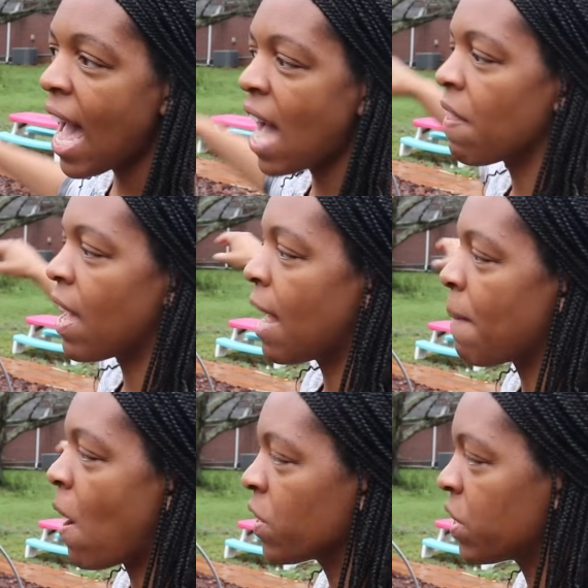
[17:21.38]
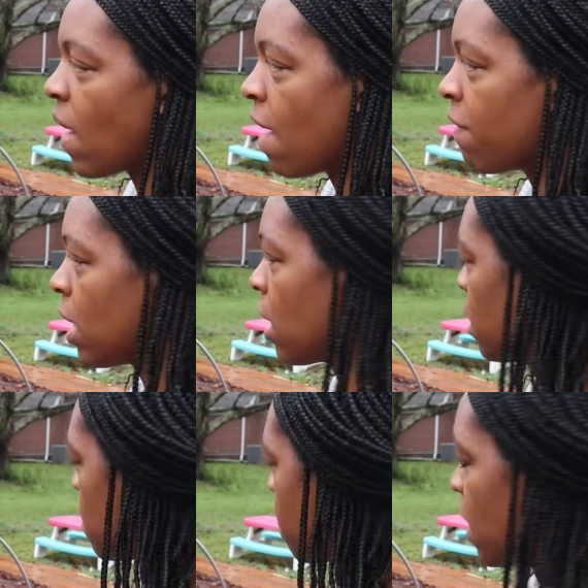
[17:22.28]
And then I'm also having
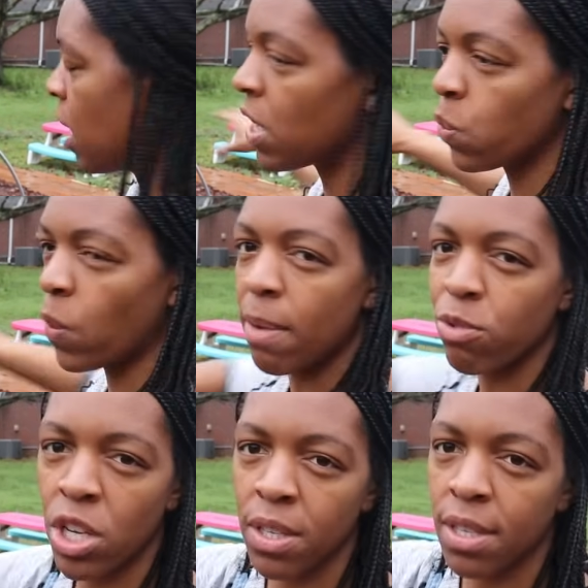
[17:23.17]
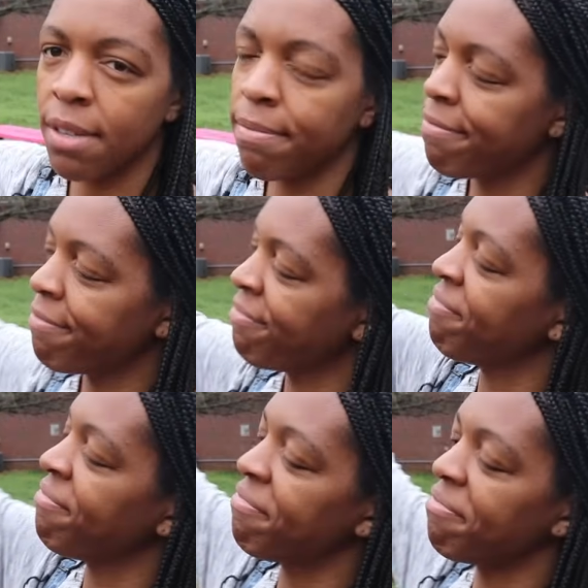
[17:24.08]
some areas where I'm just
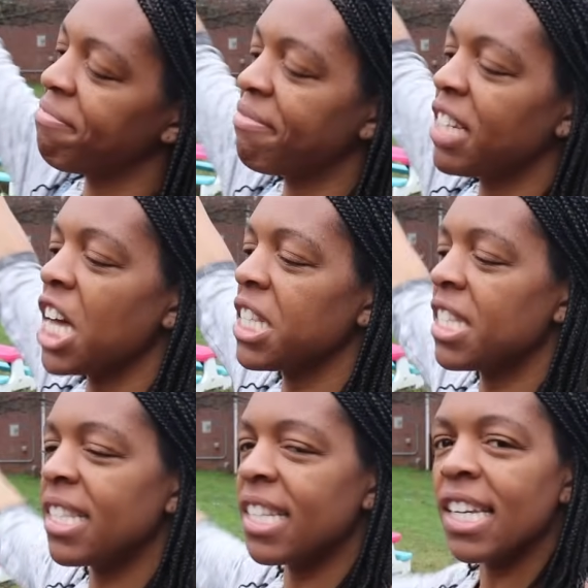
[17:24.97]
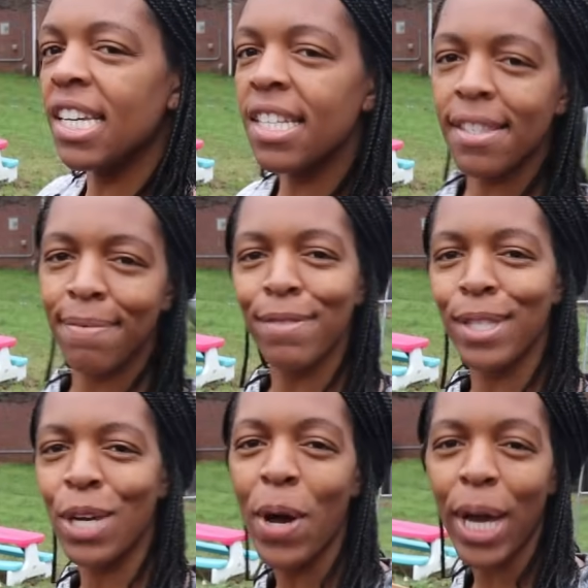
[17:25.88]
toss the seeds,
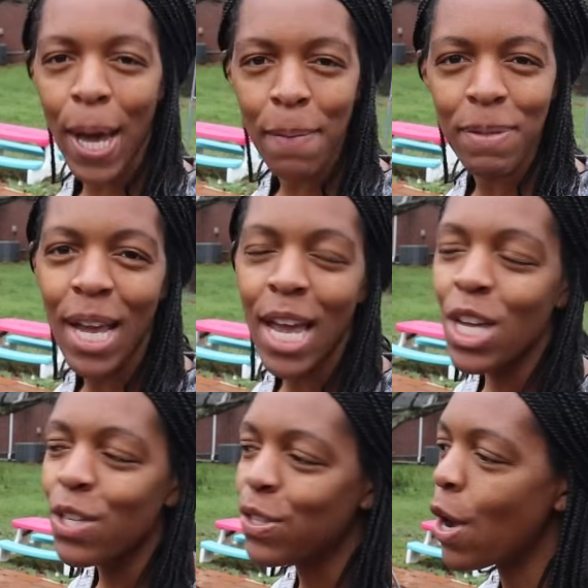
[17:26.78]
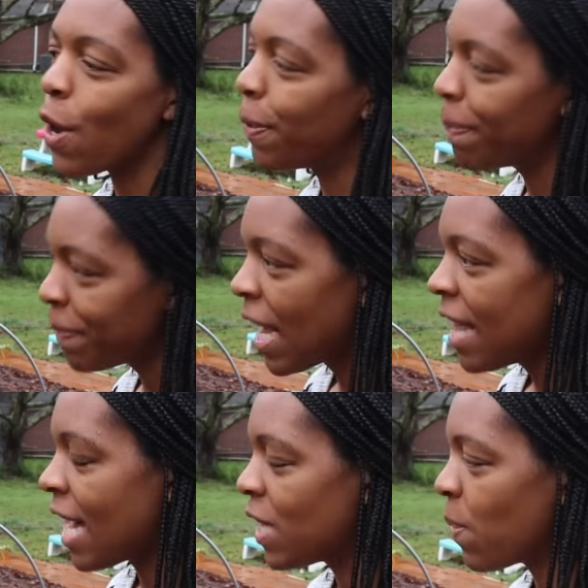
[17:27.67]
see what comes. So
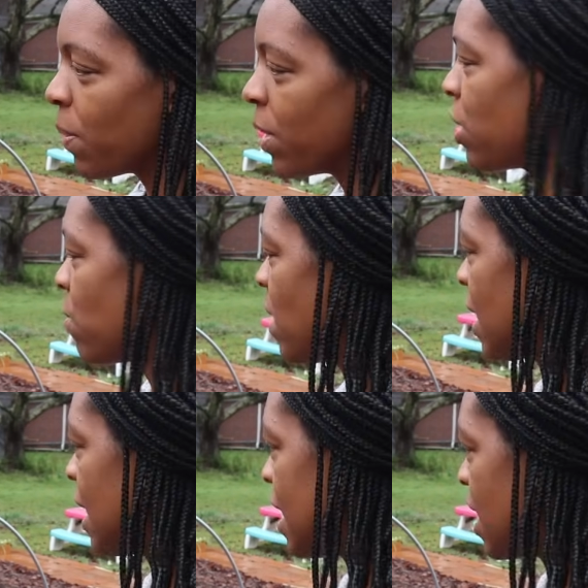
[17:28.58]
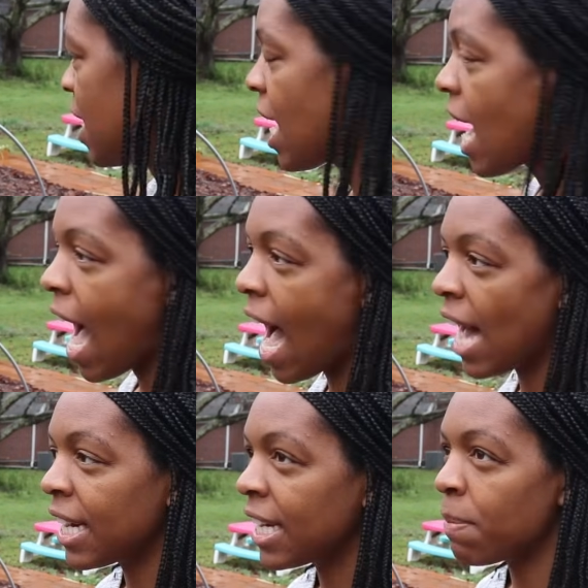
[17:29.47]
that's what we're doing here.
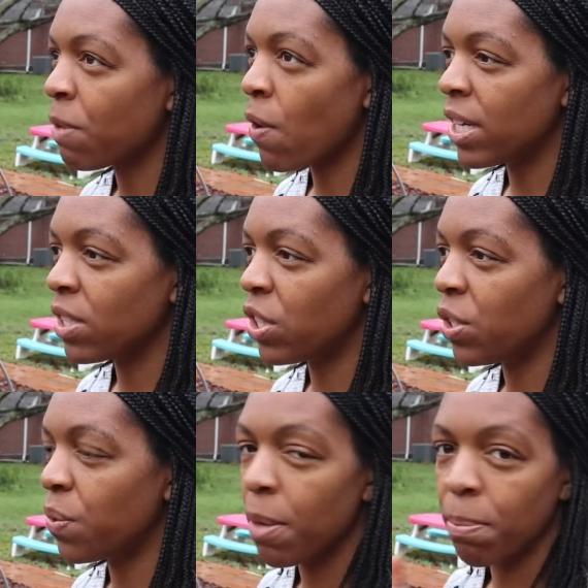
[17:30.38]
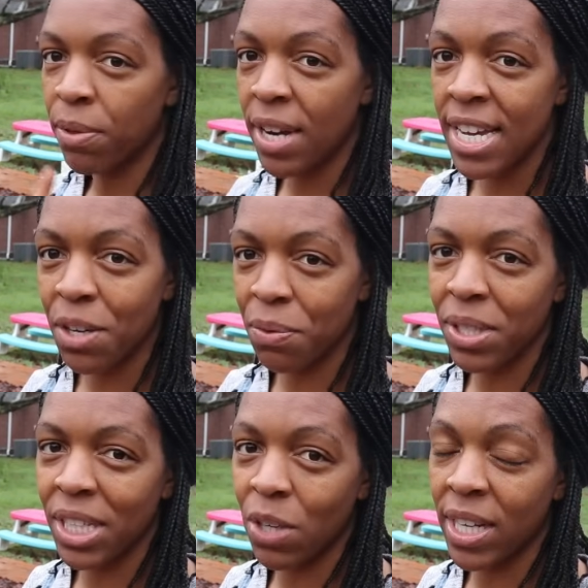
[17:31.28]
I am going to break
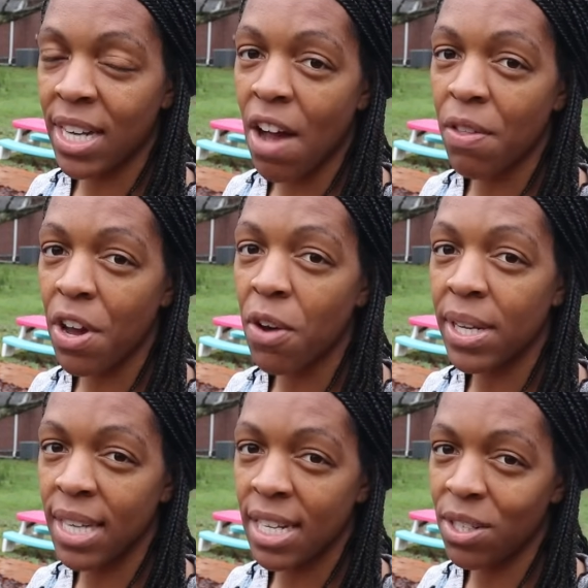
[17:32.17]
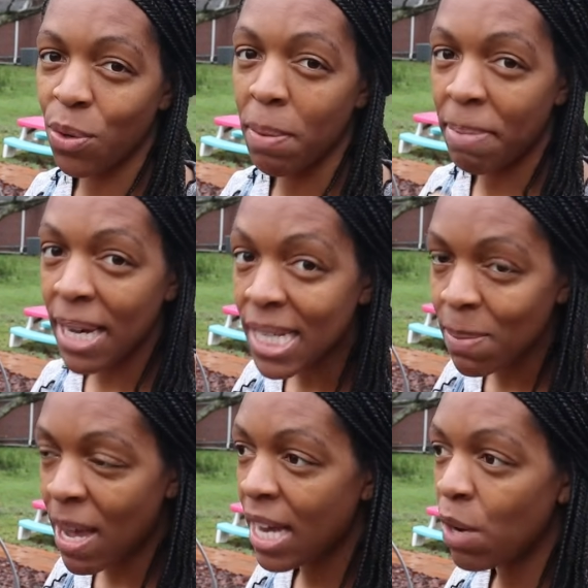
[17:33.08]
really quick now though and take you to our
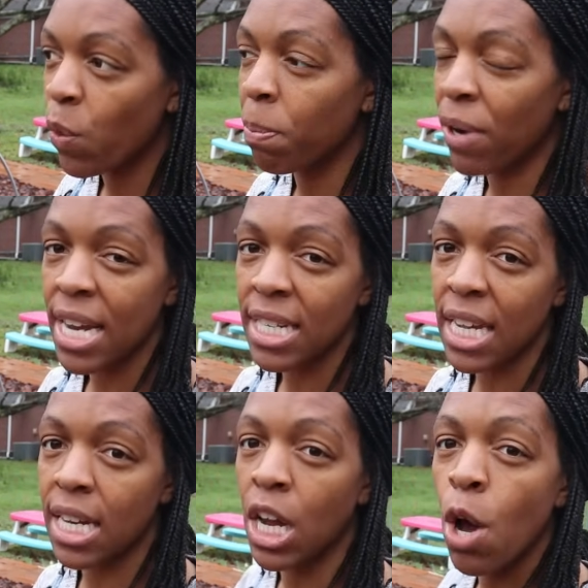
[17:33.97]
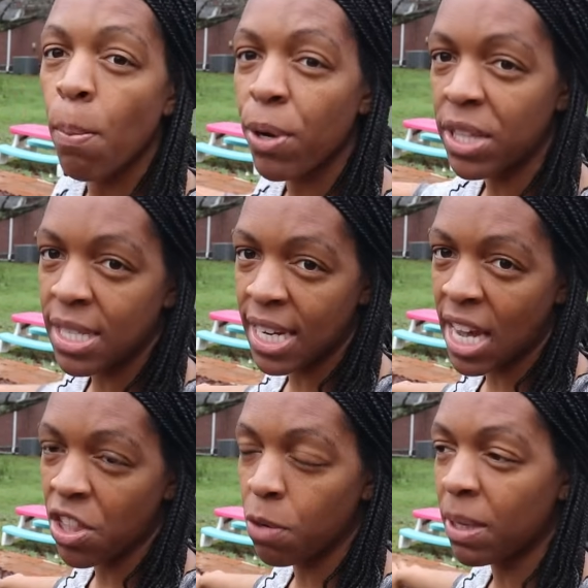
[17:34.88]
basement where Brandon put these
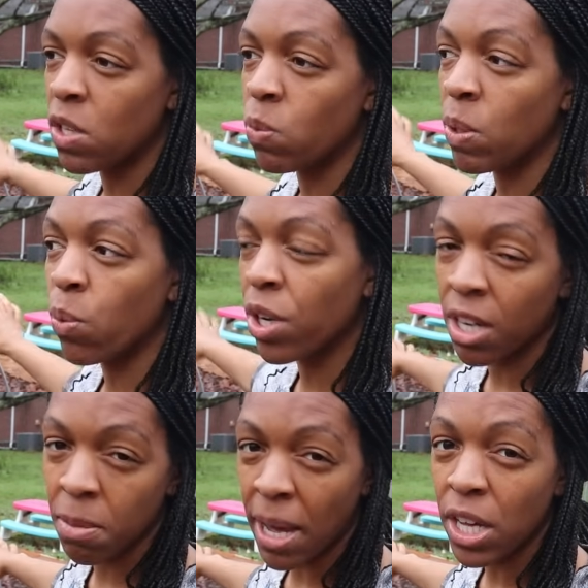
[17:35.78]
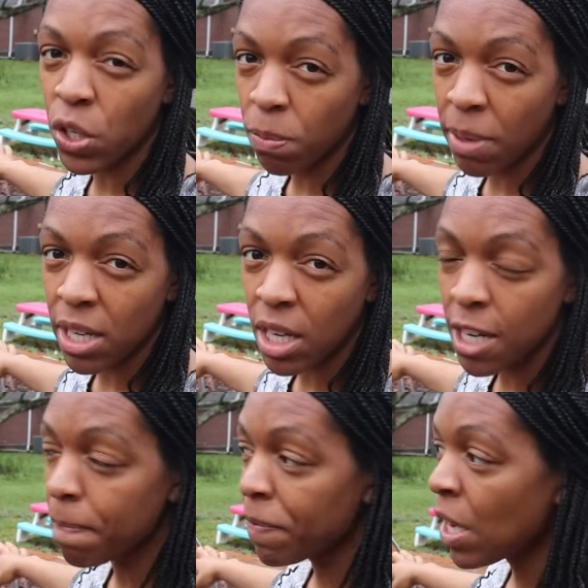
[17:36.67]
together, because we were gonna buy a hoop
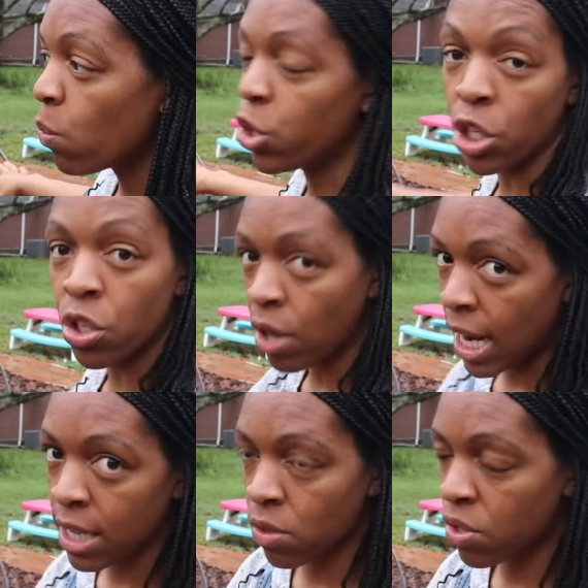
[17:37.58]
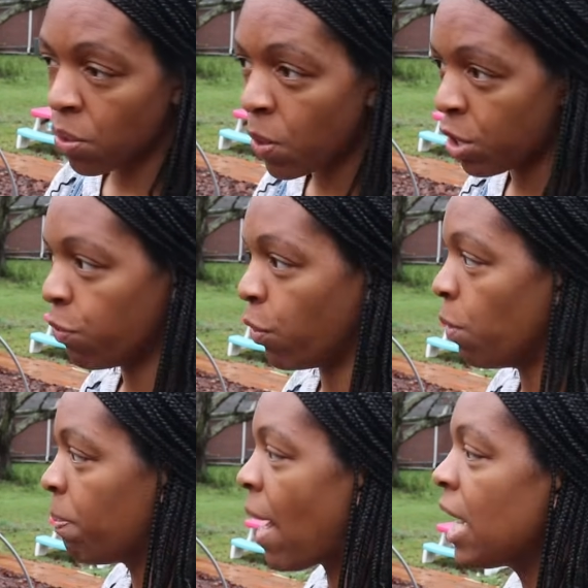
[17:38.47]
bender, which are great, those are
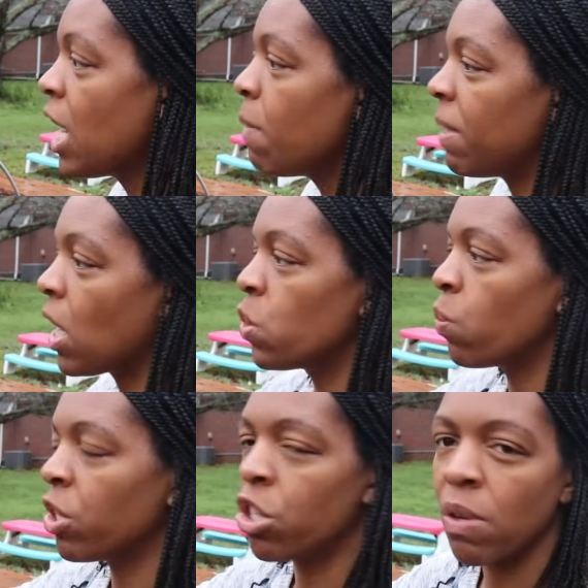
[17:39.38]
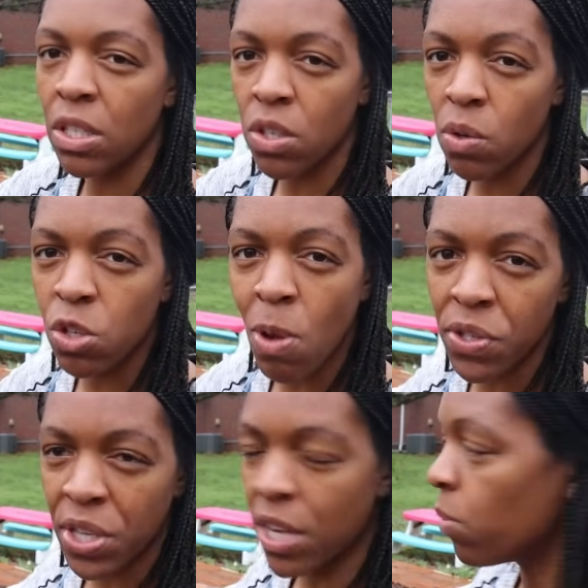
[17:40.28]
wonderful, but because we're doing so small
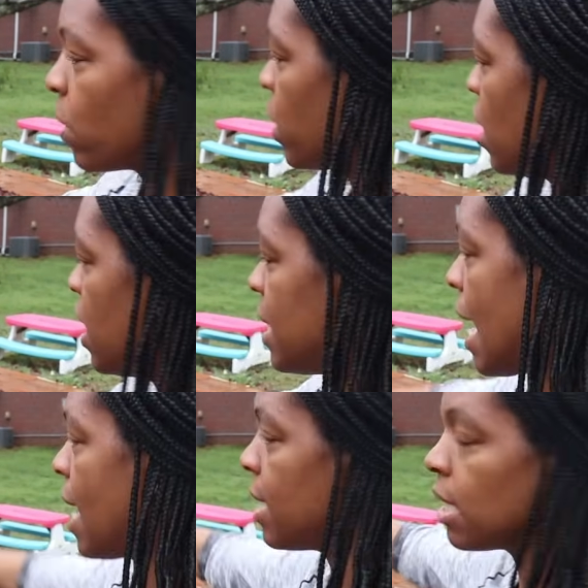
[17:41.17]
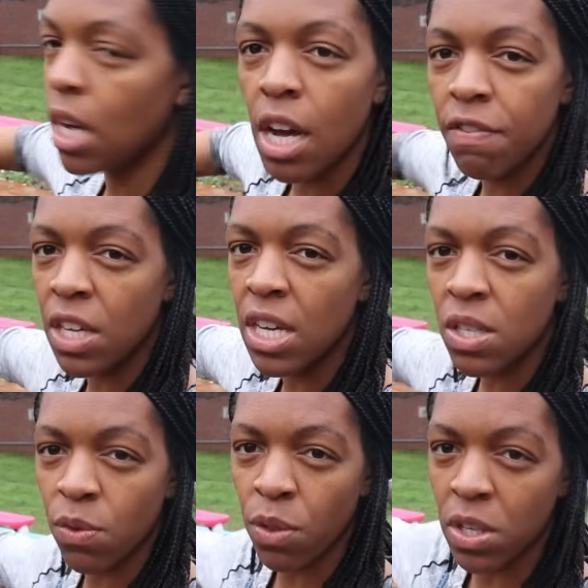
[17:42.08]
scale, we only need 10 of
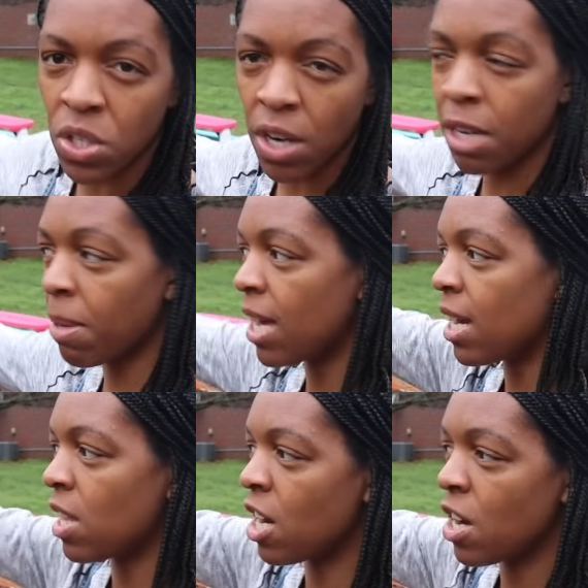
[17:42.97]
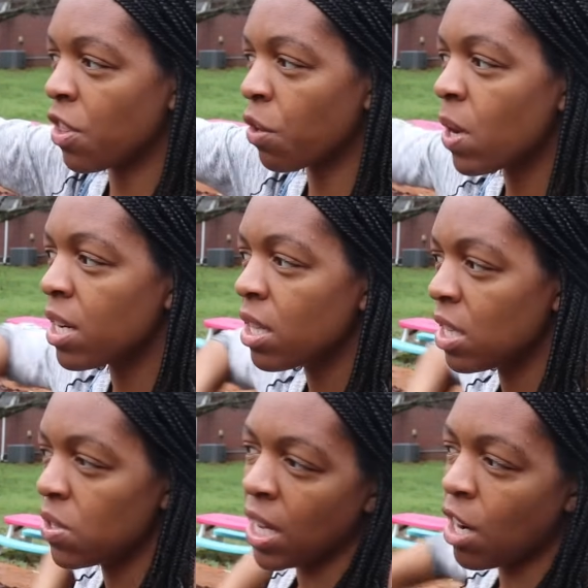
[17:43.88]
these, this cutting bed and then another one.
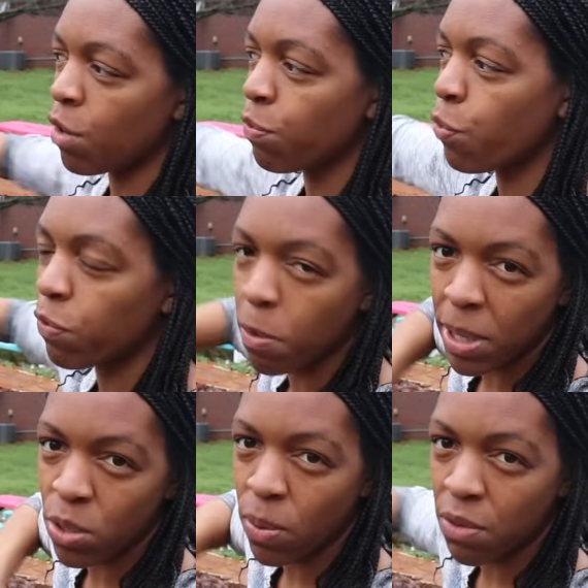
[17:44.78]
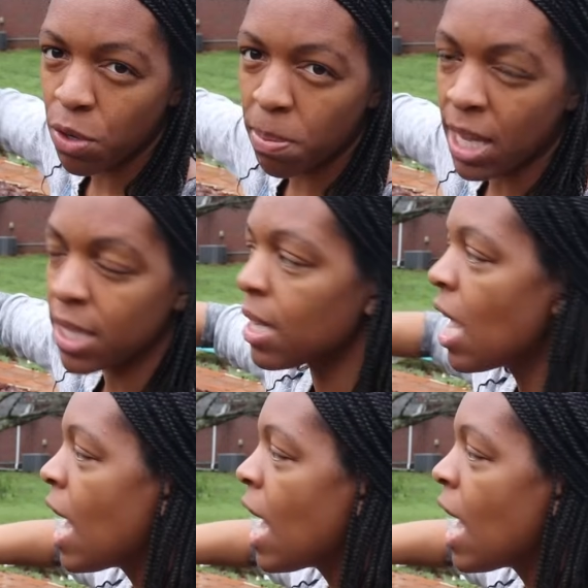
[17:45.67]
These again are 4 foot by 20 foot beds.